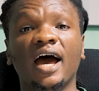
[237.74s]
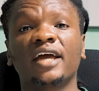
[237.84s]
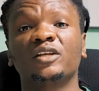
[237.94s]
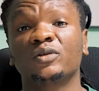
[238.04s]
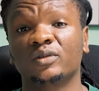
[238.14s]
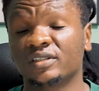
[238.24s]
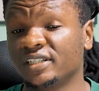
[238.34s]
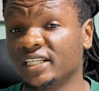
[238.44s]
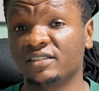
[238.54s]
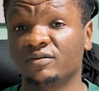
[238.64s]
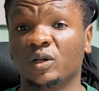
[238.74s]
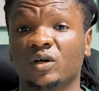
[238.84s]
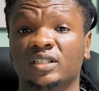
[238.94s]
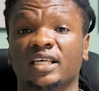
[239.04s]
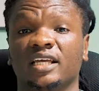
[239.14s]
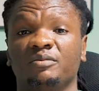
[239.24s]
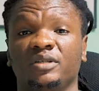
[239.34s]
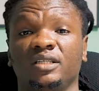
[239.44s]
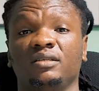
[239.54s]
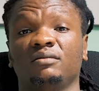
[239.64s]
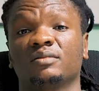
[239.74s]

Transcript: I know creative blocks can be